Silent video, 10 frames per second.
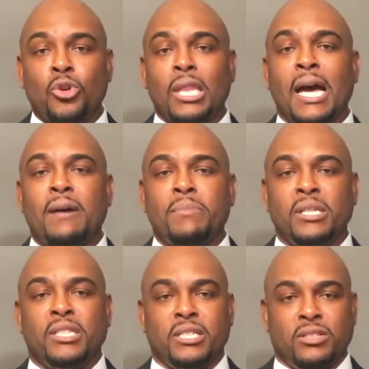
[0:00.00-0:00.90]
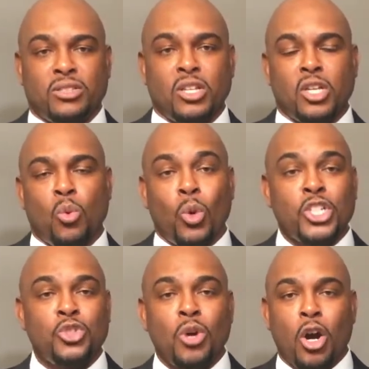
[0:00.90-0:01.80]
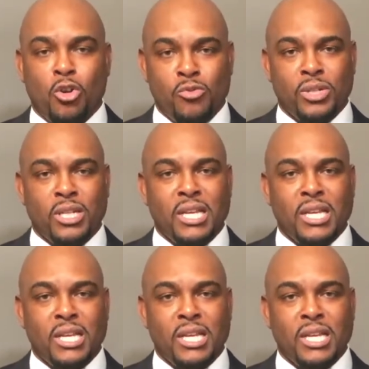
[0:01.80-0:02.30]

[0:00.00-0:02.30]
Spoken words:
your liabilities, what you owe,